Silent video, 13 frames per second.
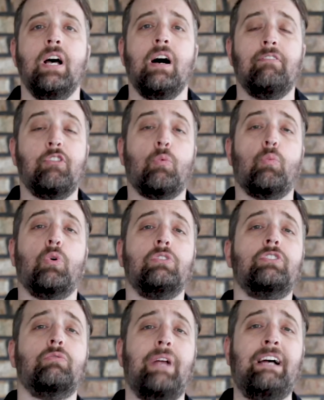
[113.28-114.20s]
of the
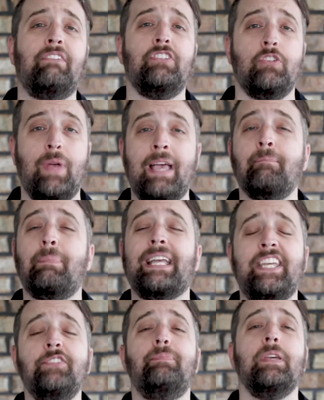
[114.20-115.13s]
world around you. But
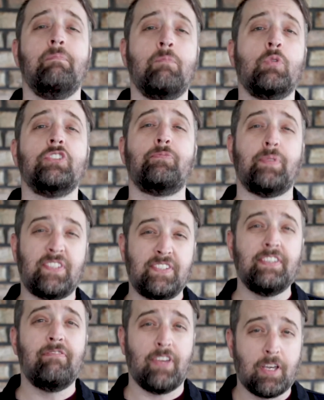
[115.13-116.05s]
he's being more
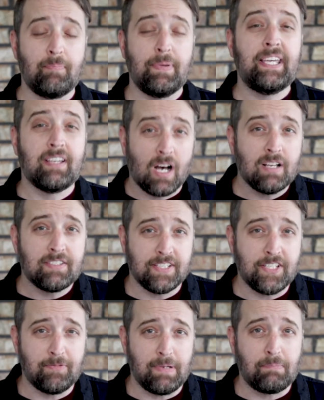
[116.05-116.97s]
specific because
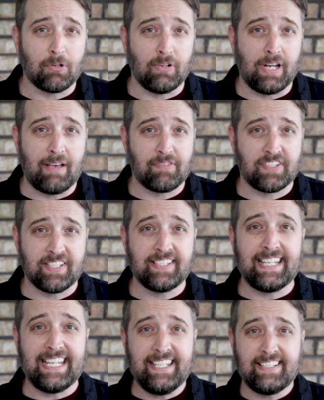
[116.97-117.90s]
these people are in Ephesus,
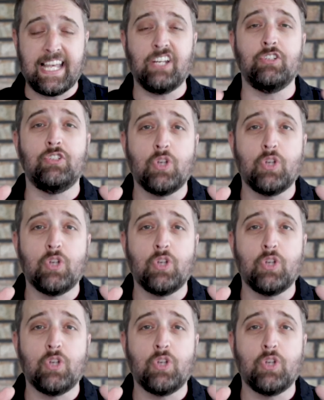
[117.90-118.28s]
and he's saying,